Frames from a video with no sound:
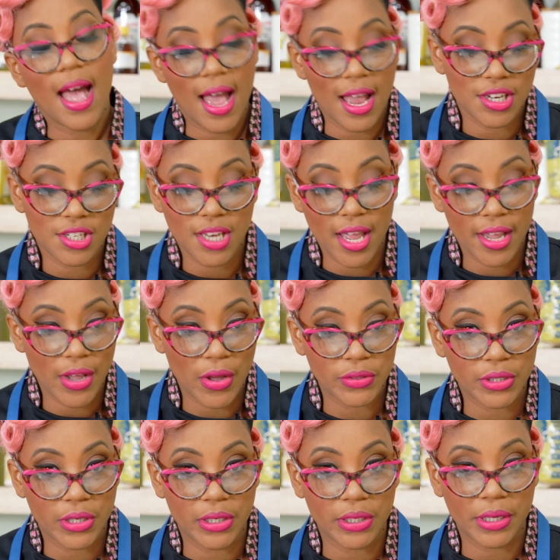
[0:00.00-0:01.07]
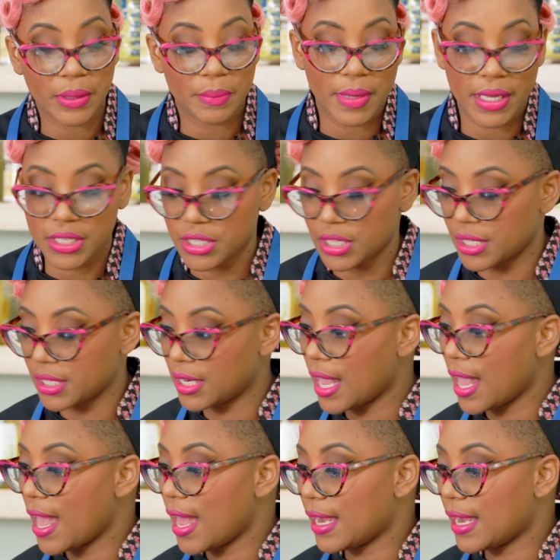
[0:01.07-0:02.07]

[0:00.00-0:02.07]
Hashtag How to Cook Like a Bajan.